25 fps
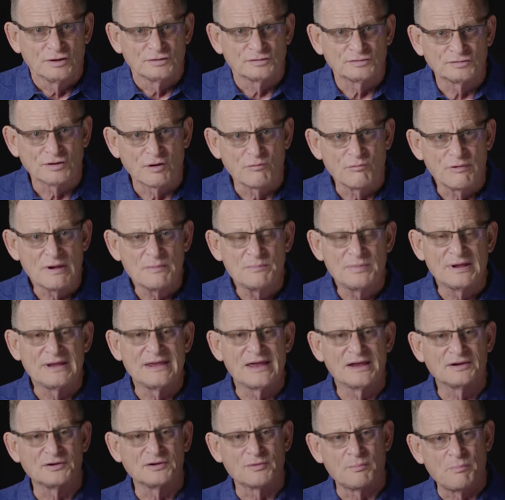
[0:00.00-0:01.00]
So we
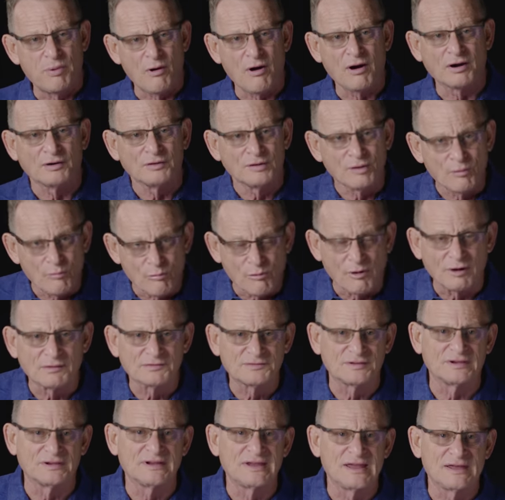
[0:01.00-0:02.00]
began to partner and work
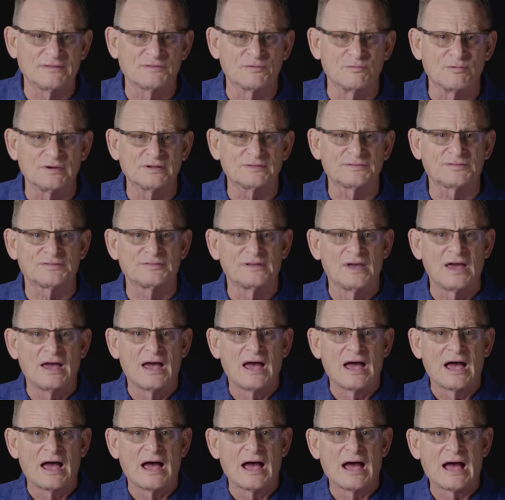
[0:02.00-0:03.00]
together with
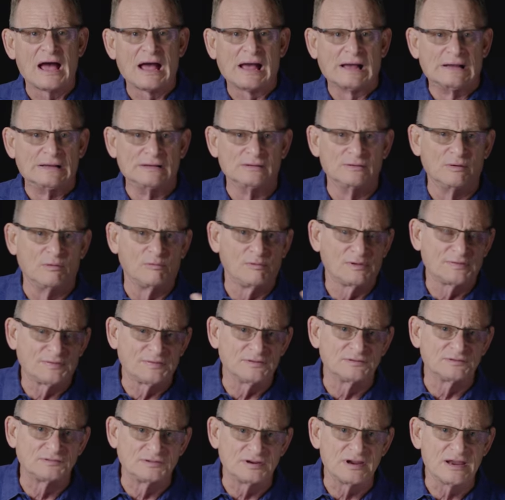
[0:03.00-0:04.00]

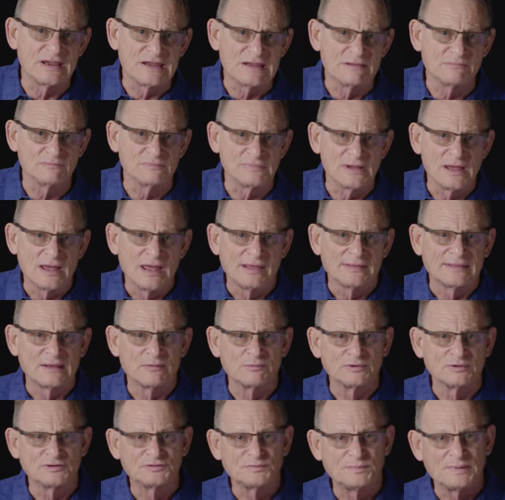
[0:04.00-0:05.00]
the team
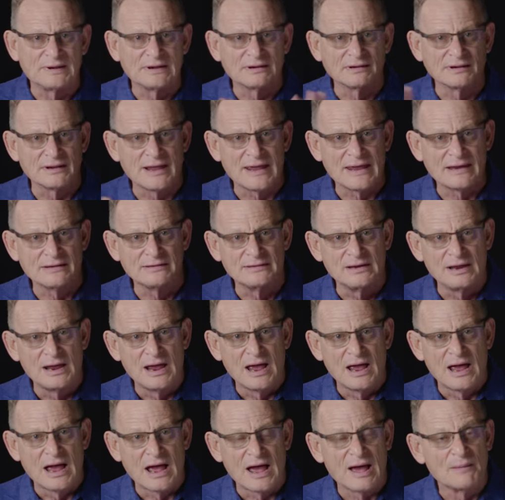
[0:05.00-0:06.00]
that was being led
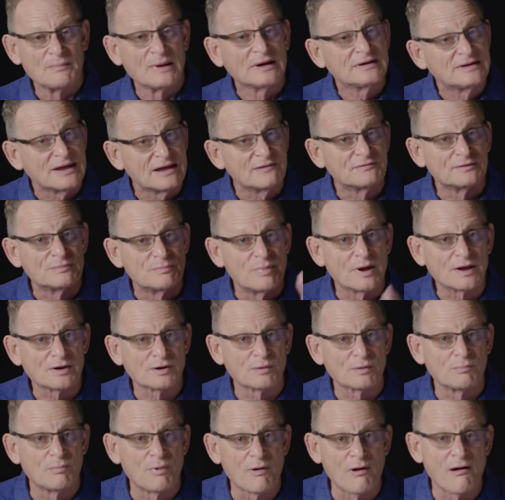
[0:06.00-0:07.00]
by David
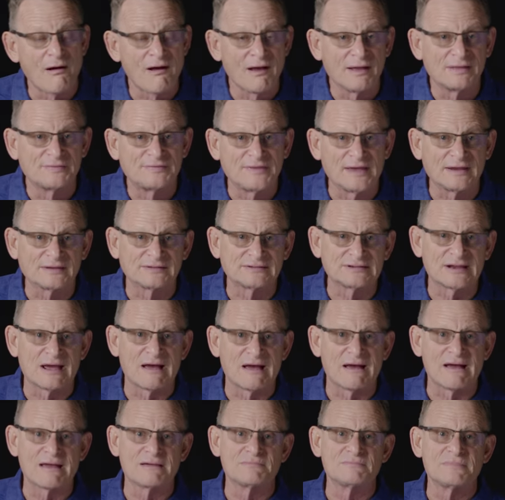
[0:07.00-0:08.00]
Butterball at that
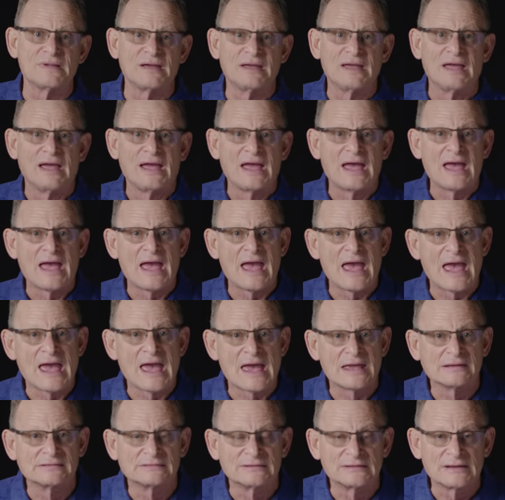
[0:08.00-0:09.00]
time,
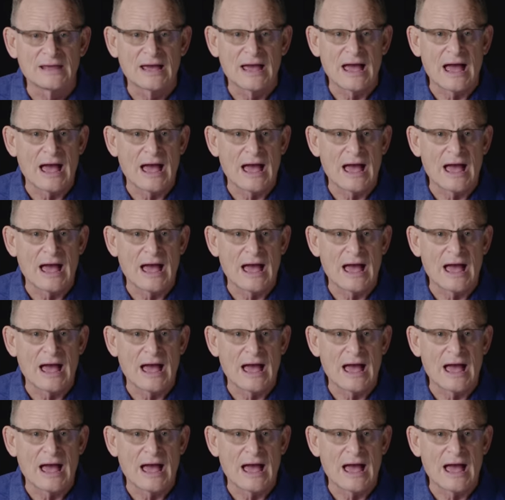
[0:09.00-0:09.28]
and